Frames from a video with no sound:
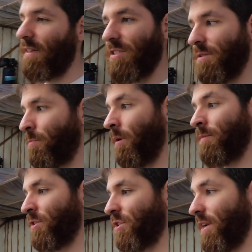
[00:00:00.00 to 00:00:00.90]
and I just
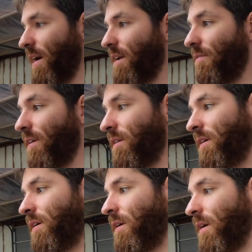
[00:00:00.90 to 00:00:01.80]
pumped the shit out of
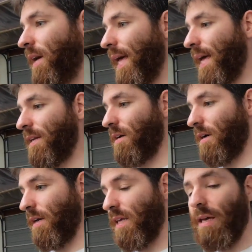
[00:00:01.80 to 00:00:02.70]
it. And
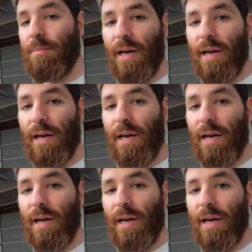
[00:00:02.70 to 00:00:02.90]
it came